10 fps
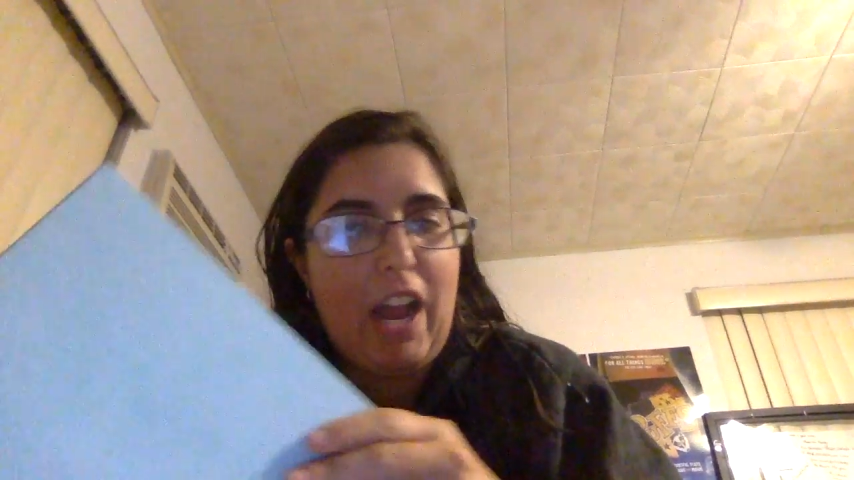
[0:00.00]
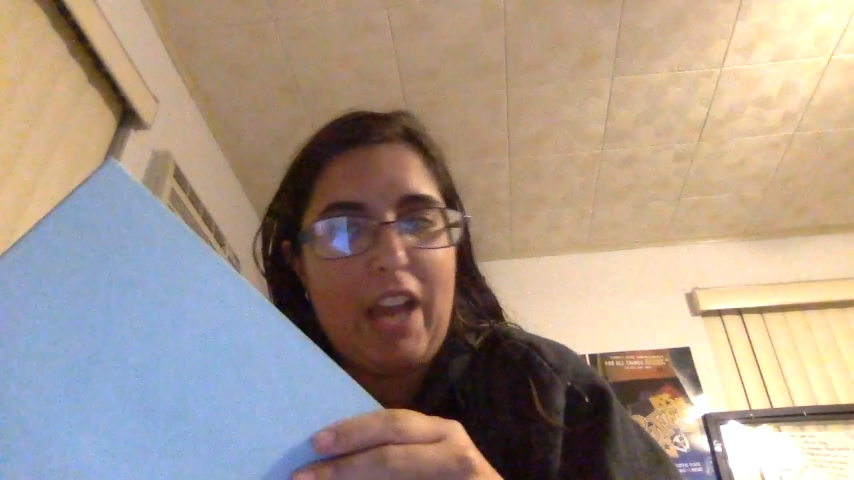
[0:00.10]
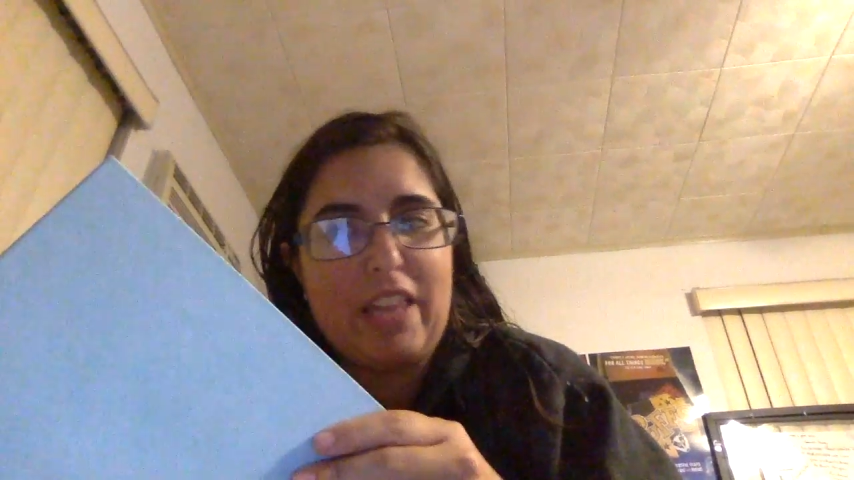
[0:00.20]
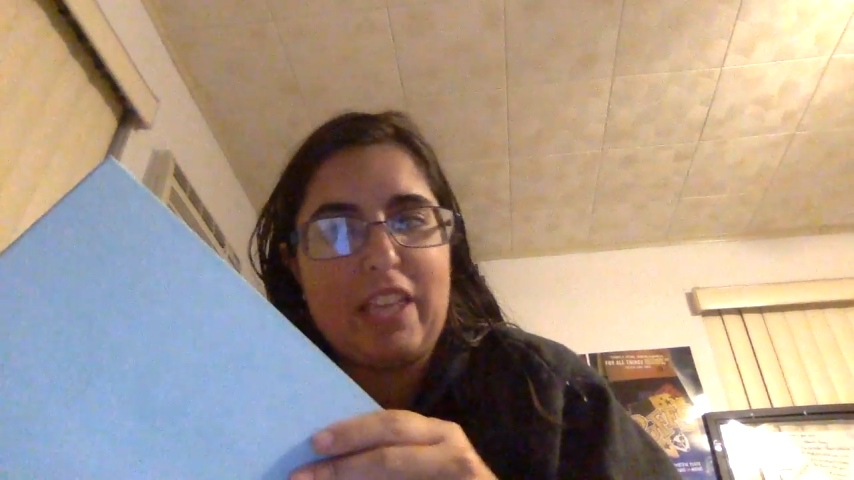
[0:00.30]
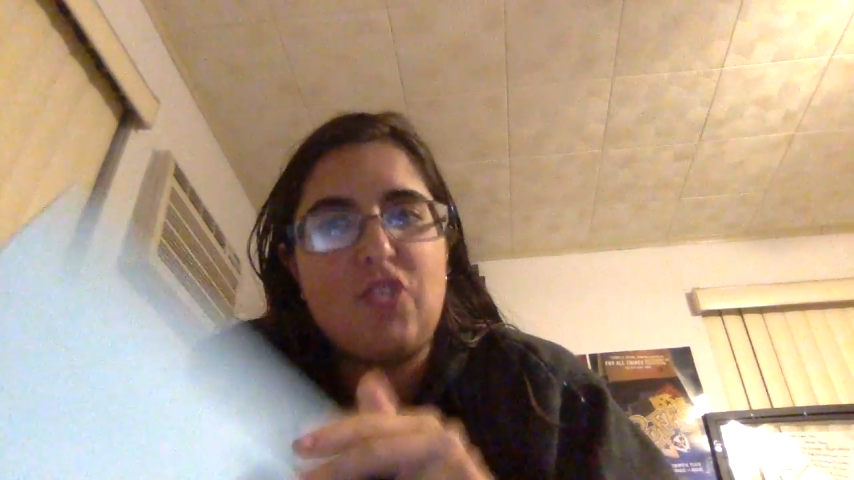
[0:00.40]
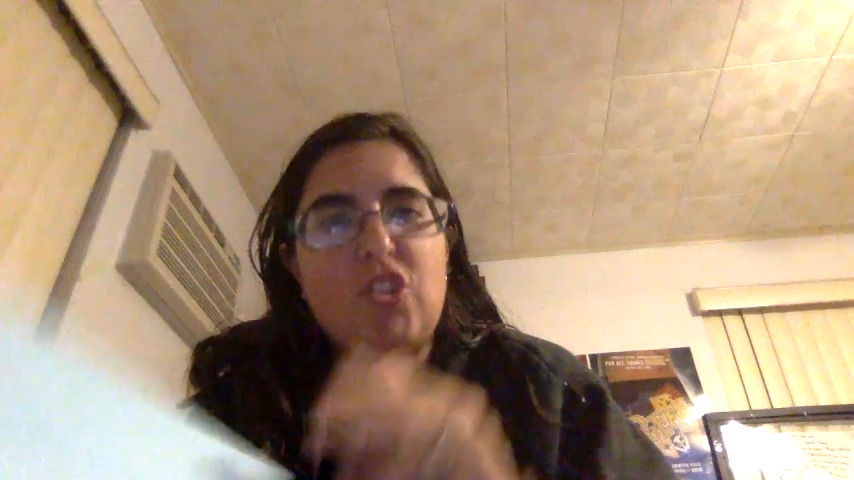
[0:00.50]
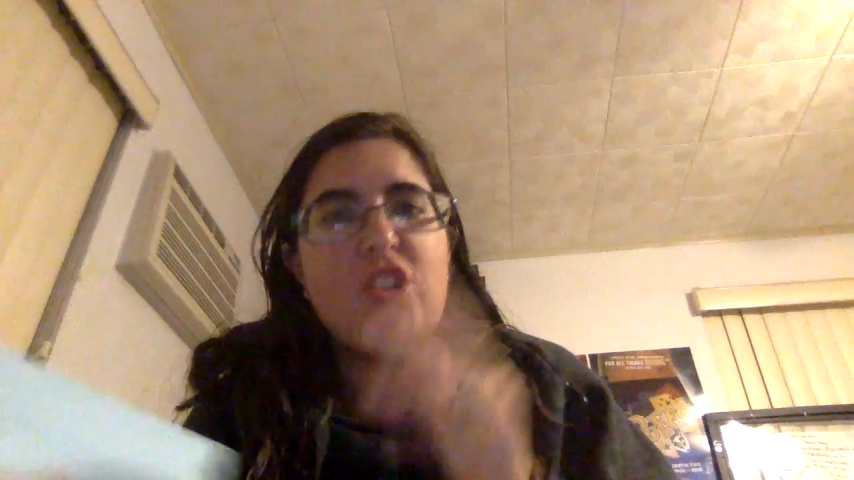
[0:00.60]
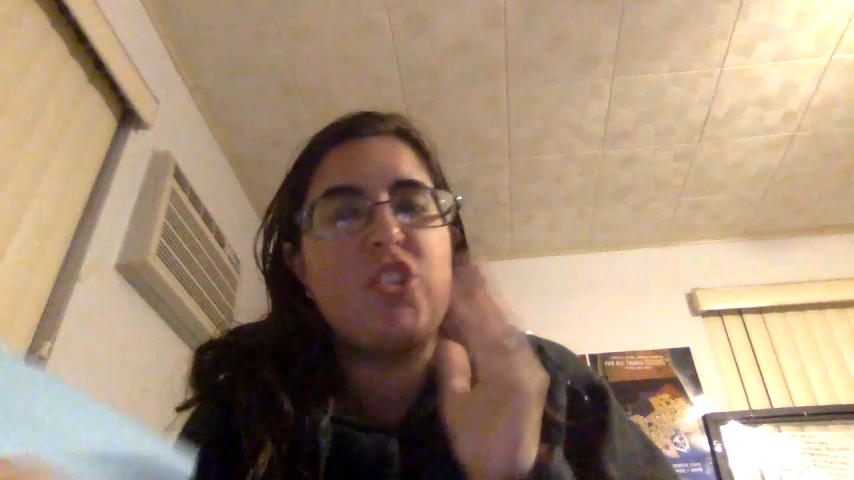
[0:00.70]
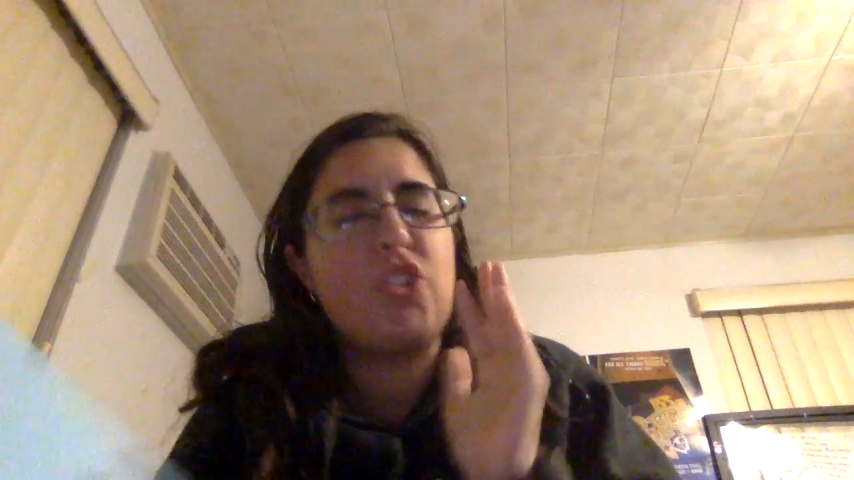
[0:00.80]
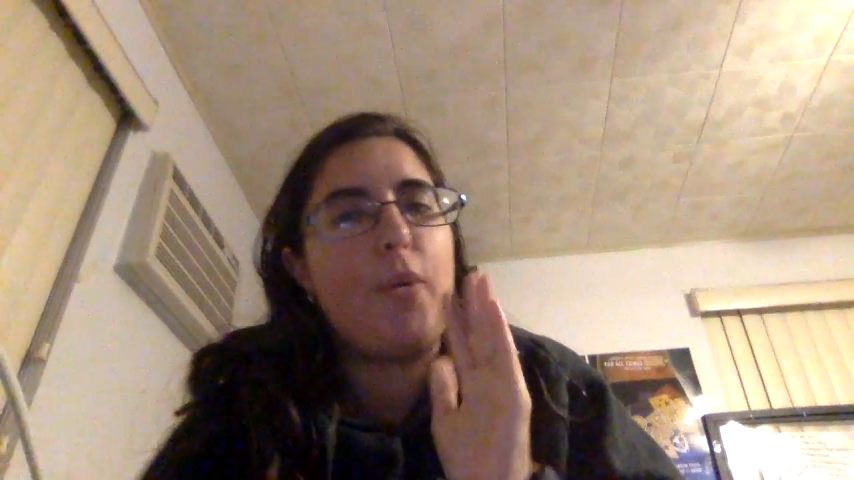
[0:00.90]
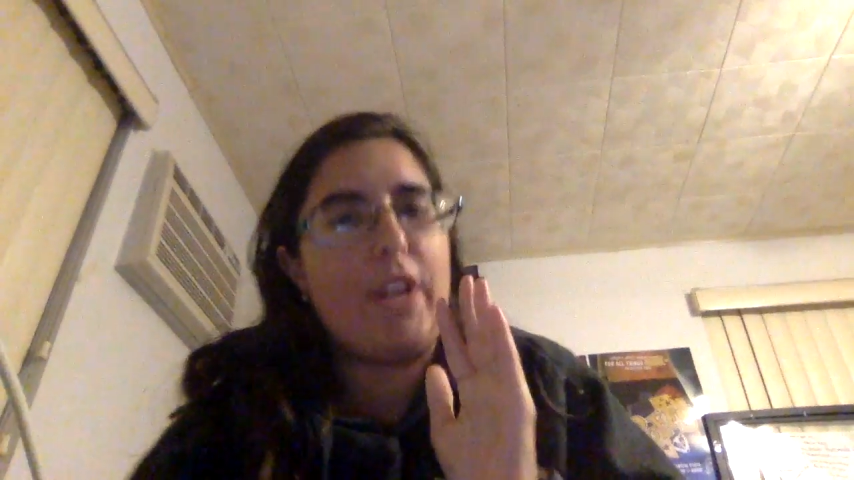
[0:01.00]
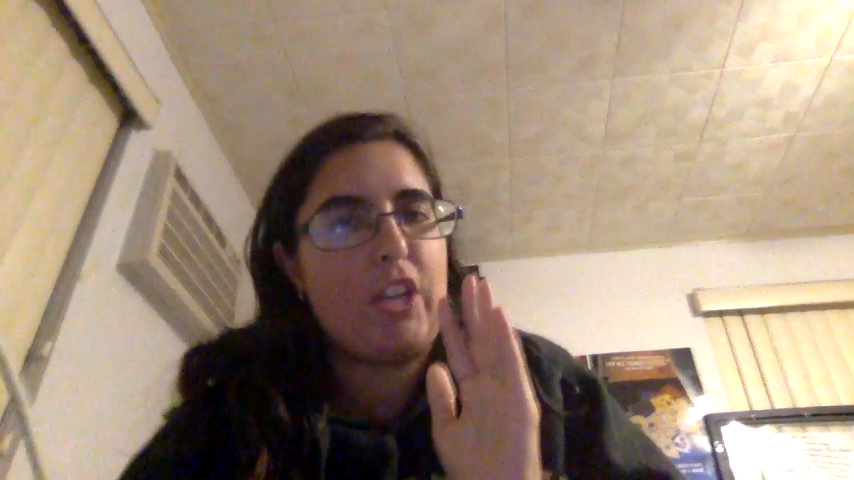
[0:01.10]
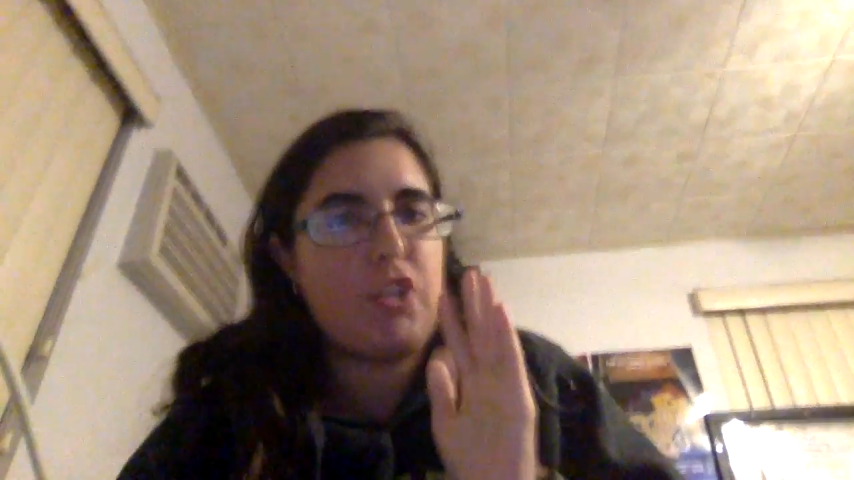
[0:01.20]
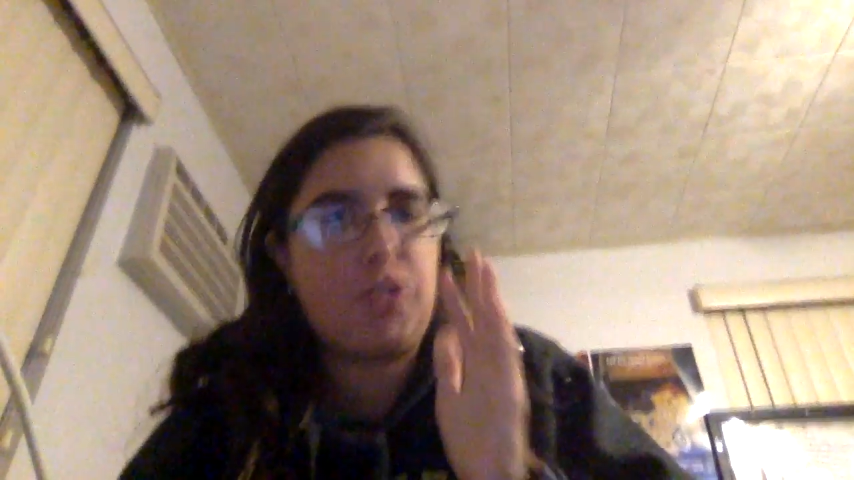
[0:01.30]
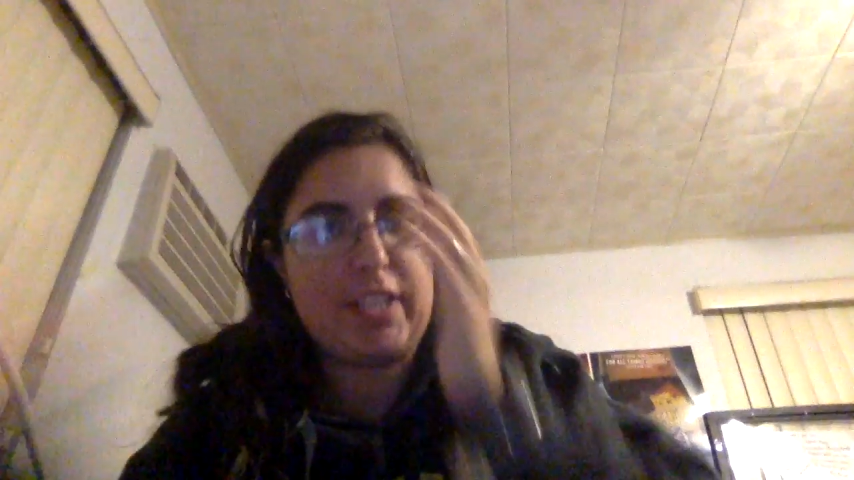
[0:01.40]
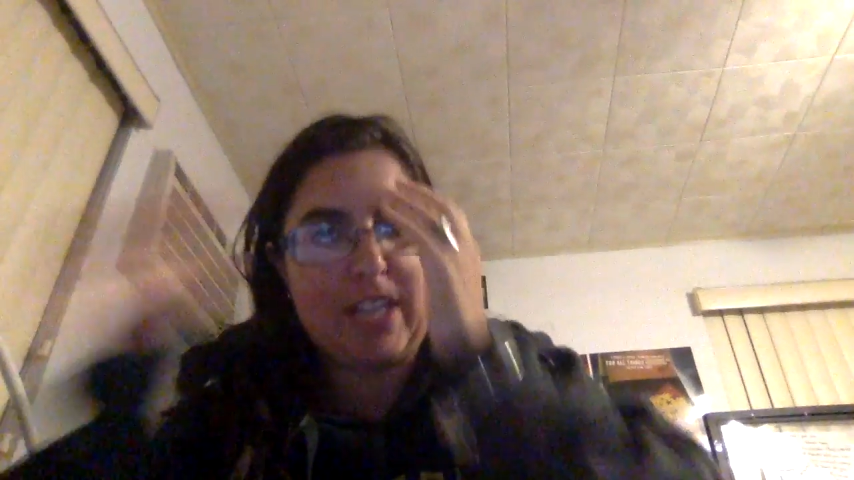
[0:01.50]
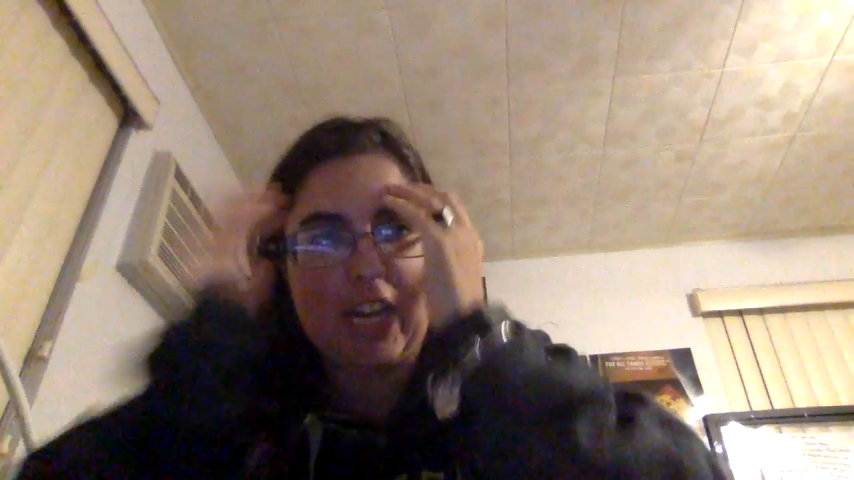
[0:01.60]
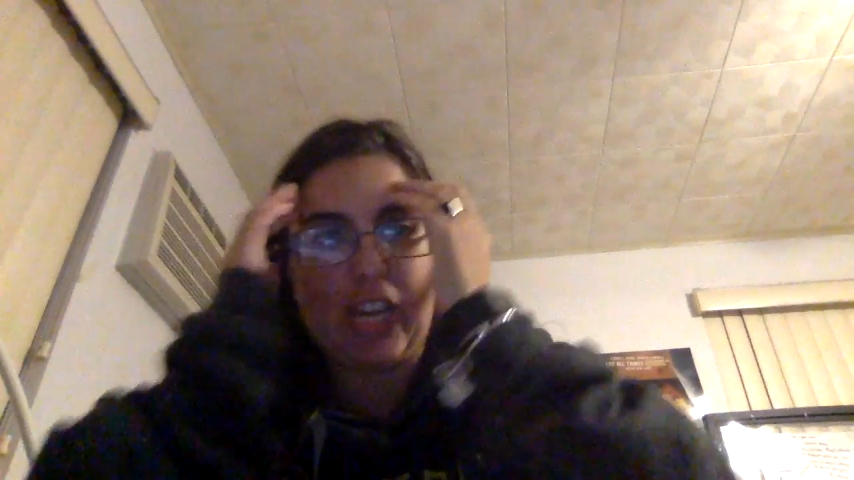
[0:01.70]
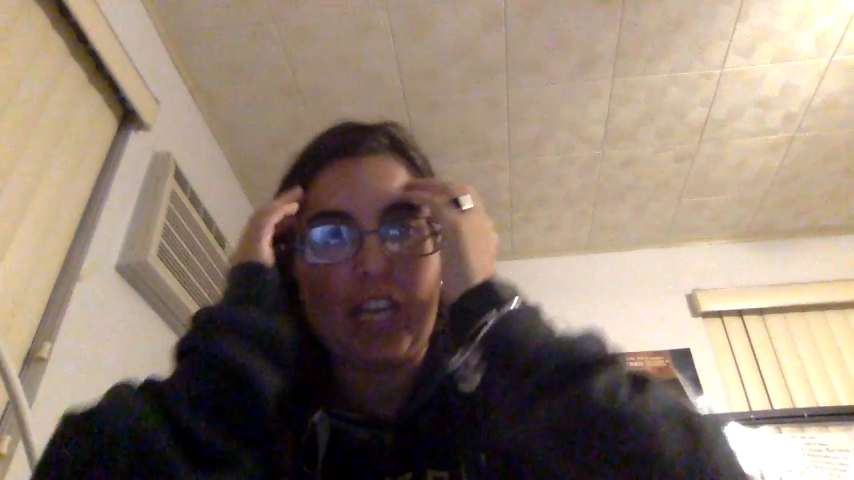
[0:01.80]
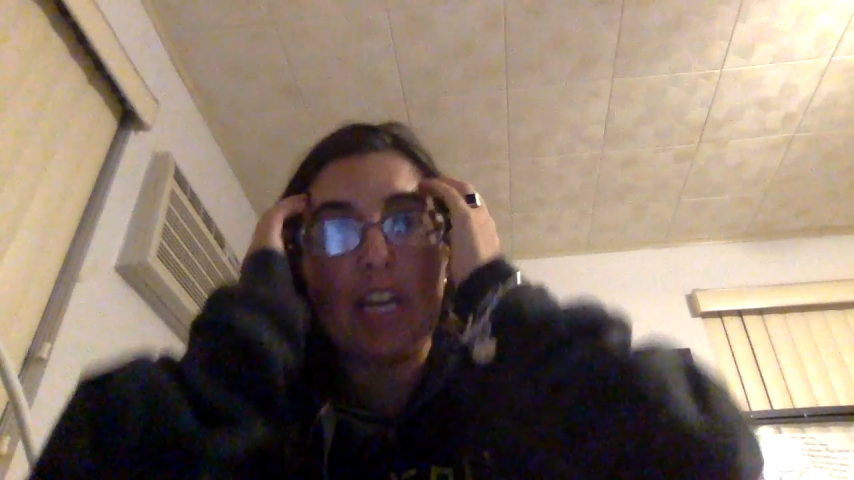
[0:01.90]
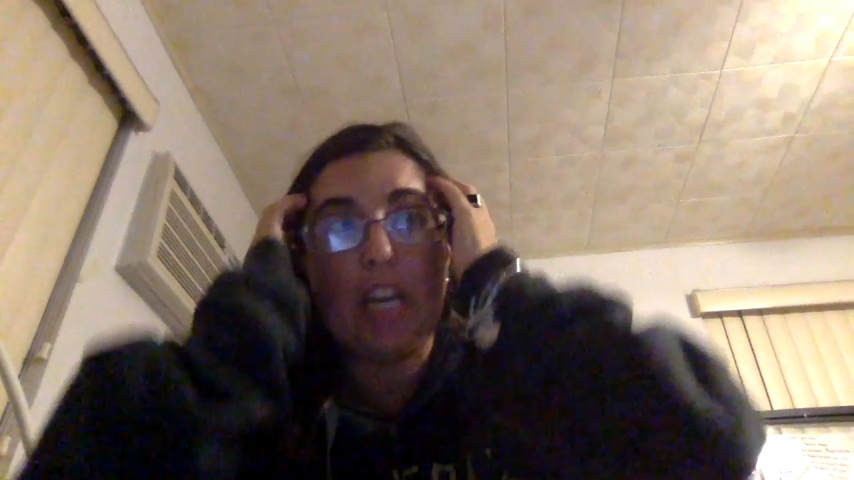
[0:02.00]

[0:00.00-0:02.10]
I think she's so interesting.